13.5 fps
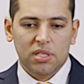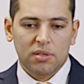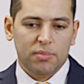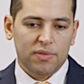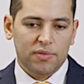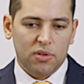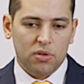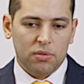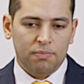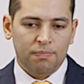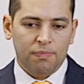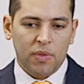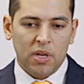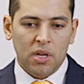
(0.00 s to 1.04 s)
here before.
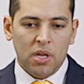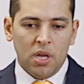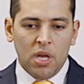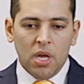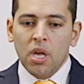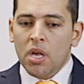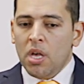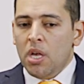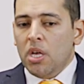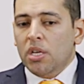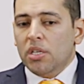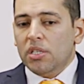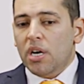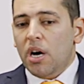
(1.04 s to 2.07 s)

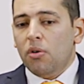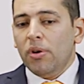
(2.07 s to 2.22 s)
Now